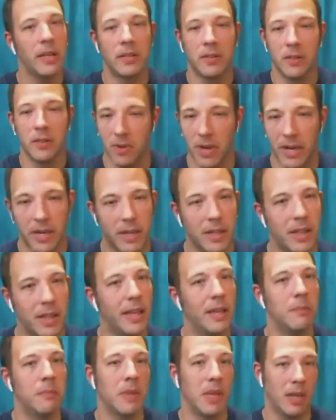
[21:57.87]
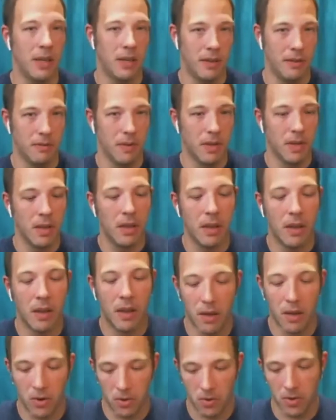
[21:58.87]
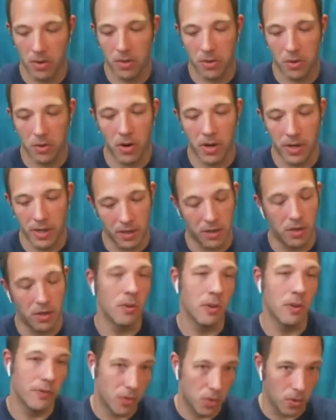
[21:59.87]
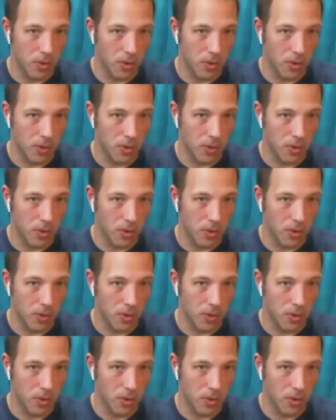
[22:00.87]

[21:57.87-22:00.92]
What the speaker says: to regulate me or authority. Of course,